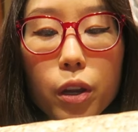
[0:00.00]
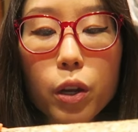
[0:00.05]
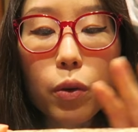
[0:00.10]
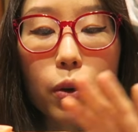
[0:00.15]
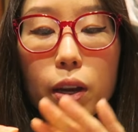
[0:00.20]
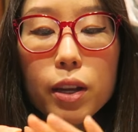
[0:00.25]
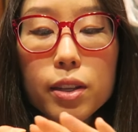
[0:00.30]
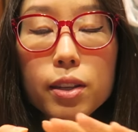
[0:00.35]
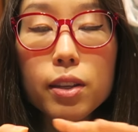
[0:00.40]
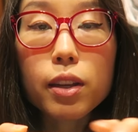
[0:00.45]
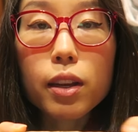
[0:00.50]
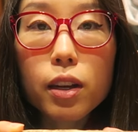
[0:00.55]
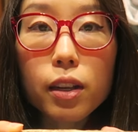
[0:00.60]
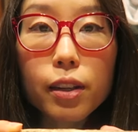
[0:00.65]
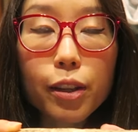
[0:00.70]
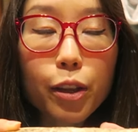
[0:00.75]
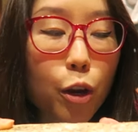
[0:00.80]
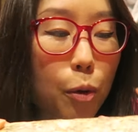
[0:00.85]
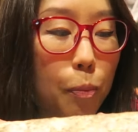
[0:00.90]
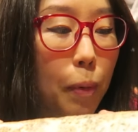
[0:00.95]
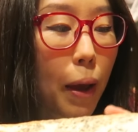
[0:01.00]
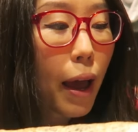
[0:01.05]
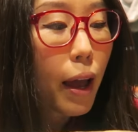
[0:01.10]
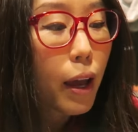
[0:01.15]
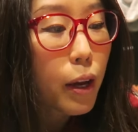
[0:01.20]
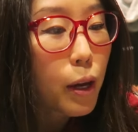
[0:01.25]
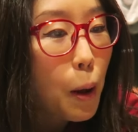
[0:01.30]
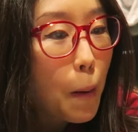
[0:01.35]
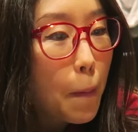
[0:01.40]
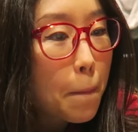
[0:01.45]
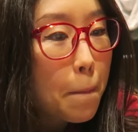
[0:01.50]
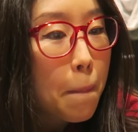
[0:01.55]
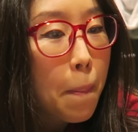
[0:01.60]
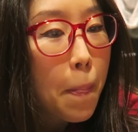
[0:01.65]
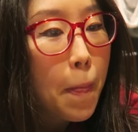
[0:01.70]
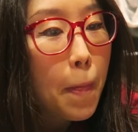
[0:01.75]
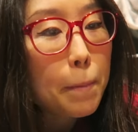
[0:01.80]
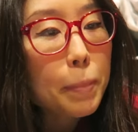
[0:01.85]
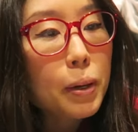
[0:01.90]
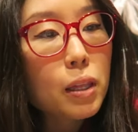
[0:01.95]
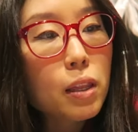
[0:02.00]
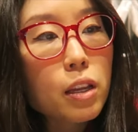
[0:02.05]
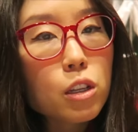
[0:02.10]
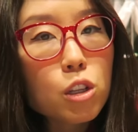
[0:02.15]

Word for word: You know, it's in a clear bag, but the